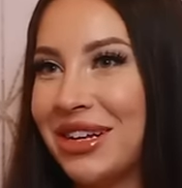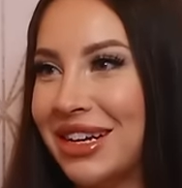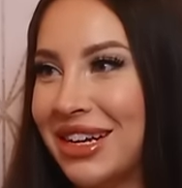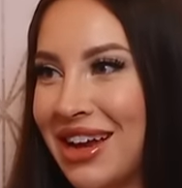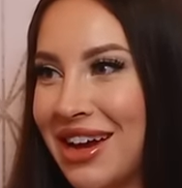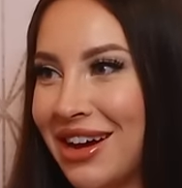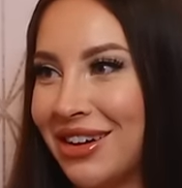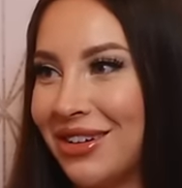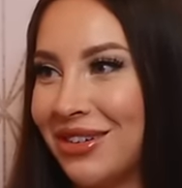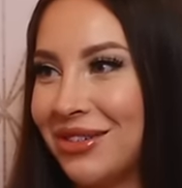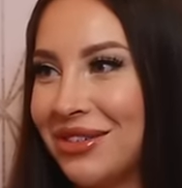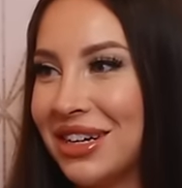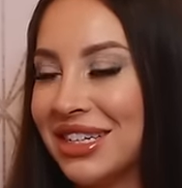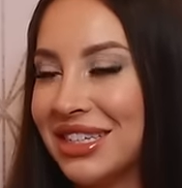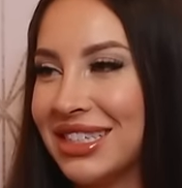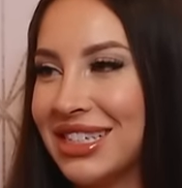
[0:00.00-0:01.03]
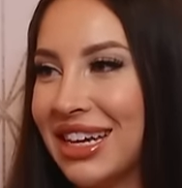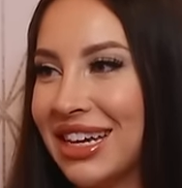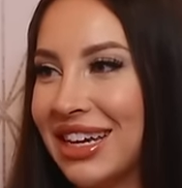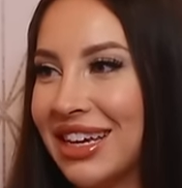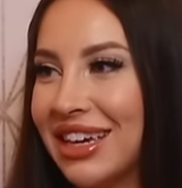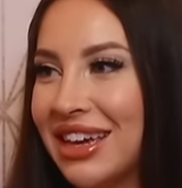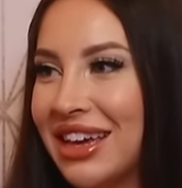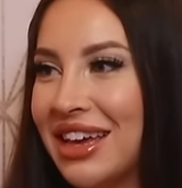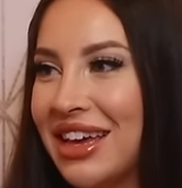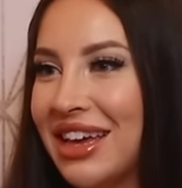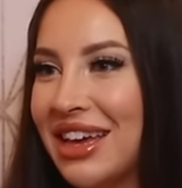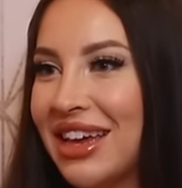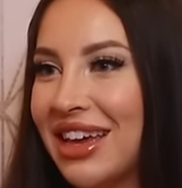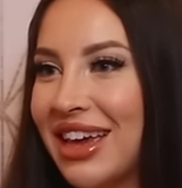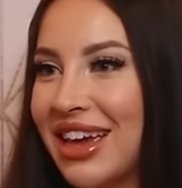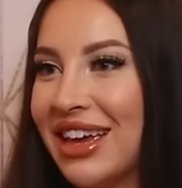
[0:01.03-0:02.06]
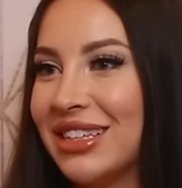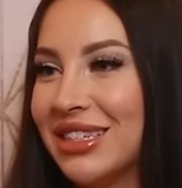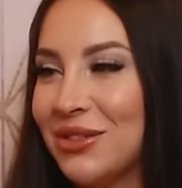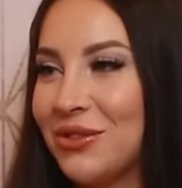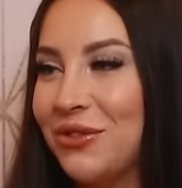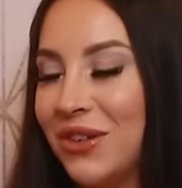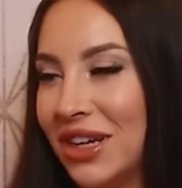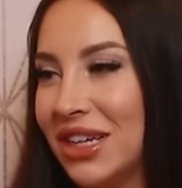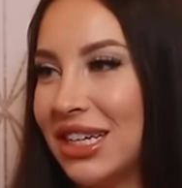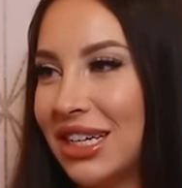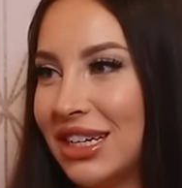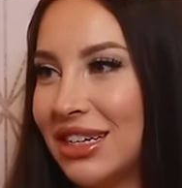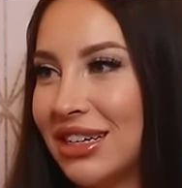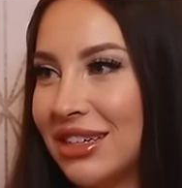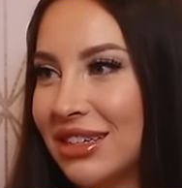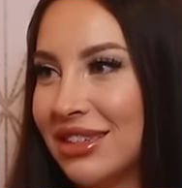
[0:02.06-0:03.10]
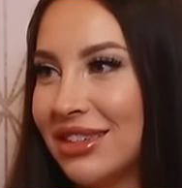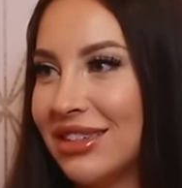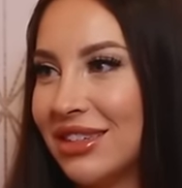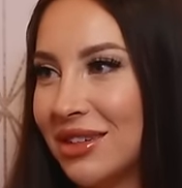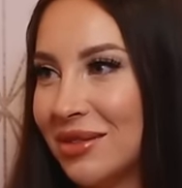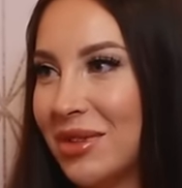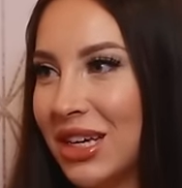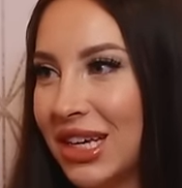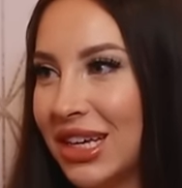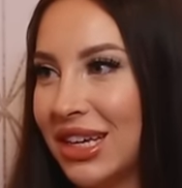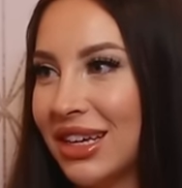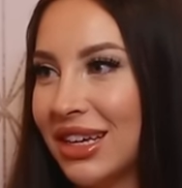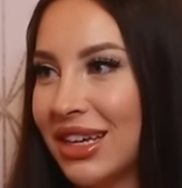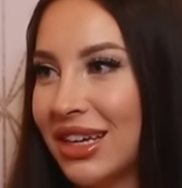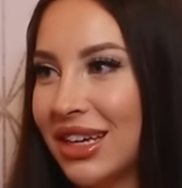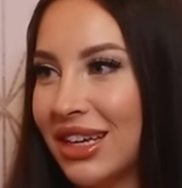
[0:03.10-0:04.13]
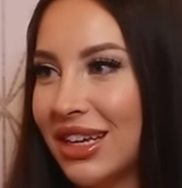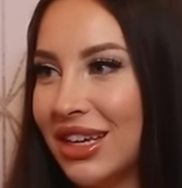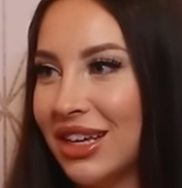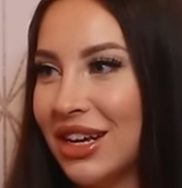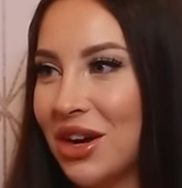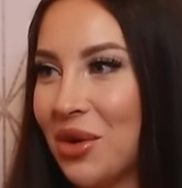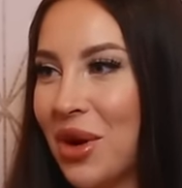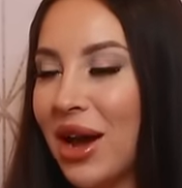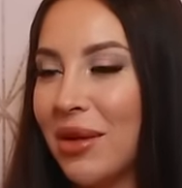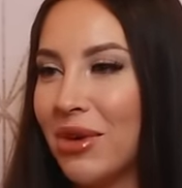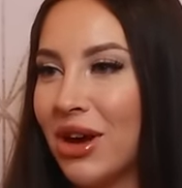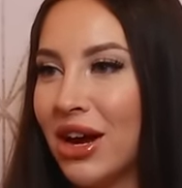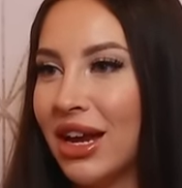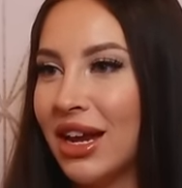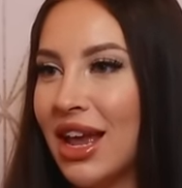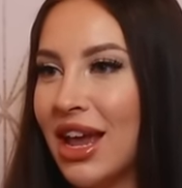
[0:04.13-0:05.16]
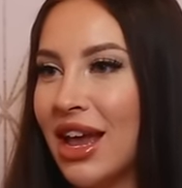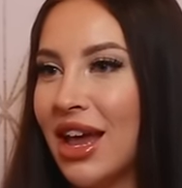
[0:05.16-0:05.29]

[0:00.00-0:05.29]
it now because yeah. like it's funny to me. You know, I'm not.